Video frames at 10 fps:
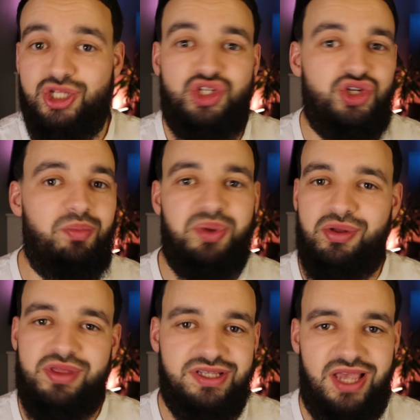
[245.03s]
jumping
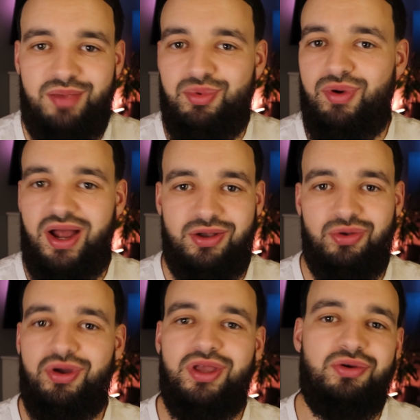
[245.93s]
on the table and
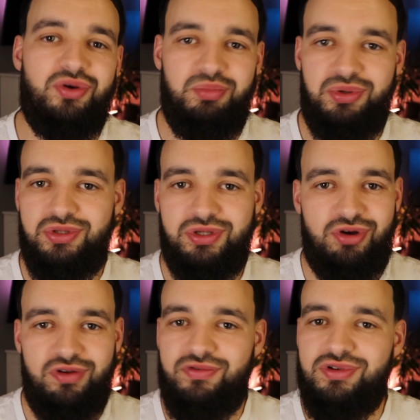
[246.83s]
knocking your computer
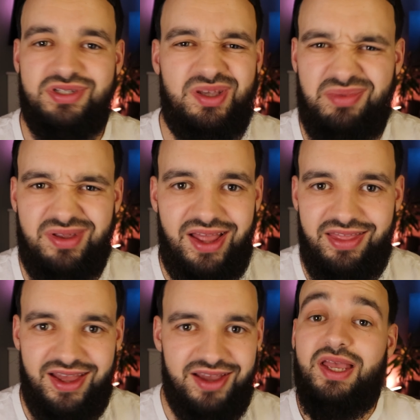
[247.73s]
over or something like
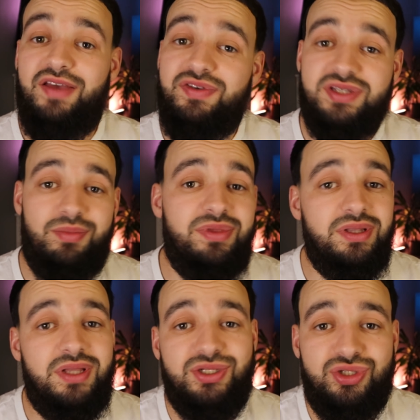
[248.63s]
that. If
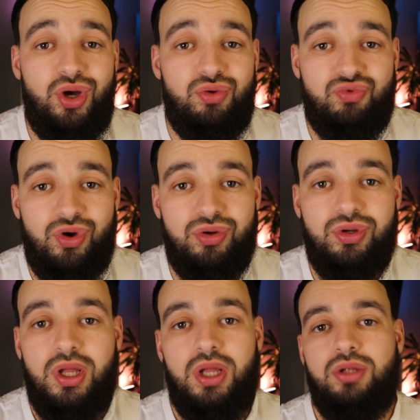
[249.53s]
something does go wrong,